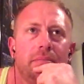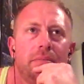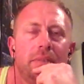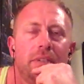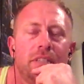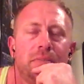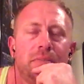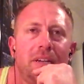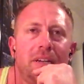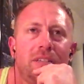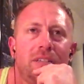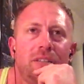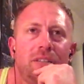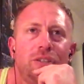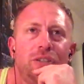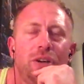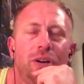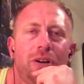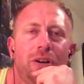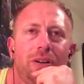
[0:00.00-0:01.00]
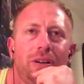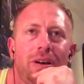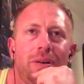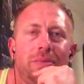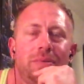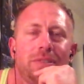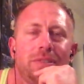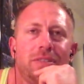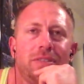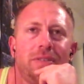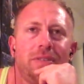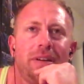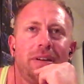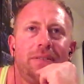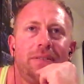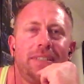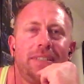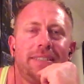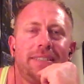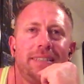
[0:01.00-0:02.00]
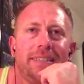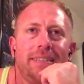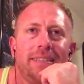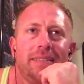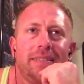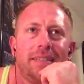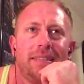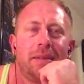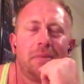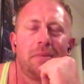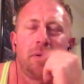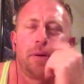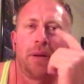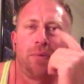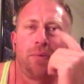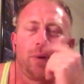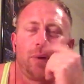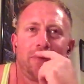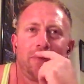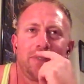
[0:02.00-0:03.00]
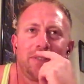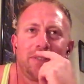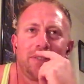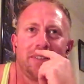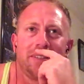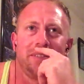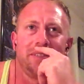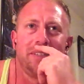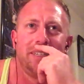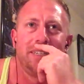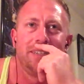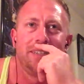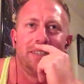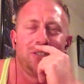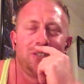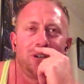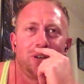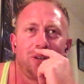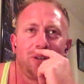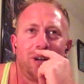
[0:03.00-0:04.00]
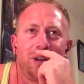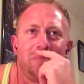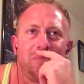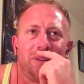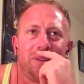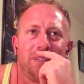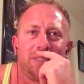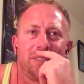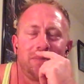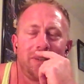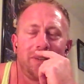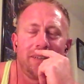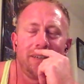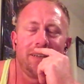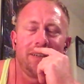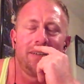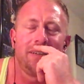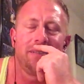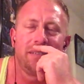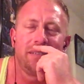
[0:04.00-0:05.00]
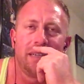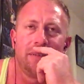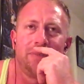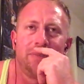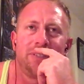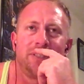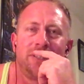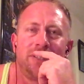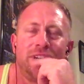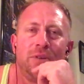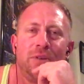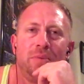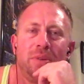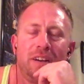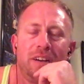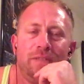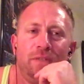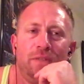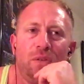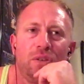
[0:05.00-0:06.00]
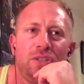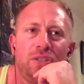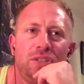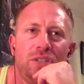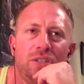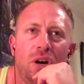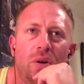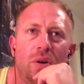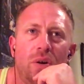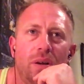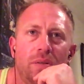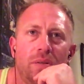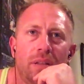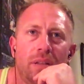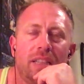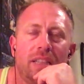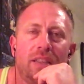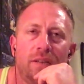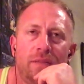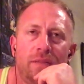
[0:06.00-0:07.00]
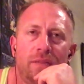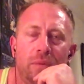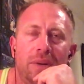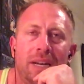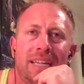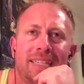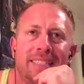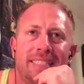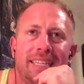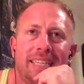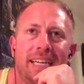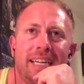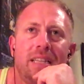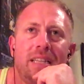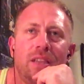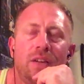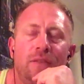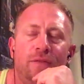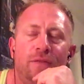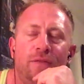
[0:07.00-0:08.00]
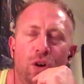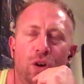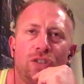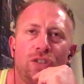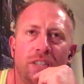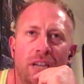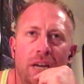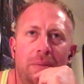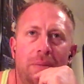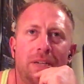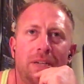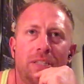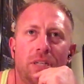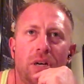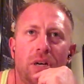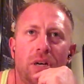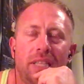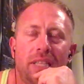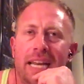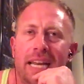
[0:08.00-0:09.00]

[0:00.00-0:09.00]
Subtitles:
but especially Juggernaut was his favorite. He said. I remember he referenced the Juggernaut bitch. I'm like, it was cute when I first saw it. Like when I say the first time I saw it,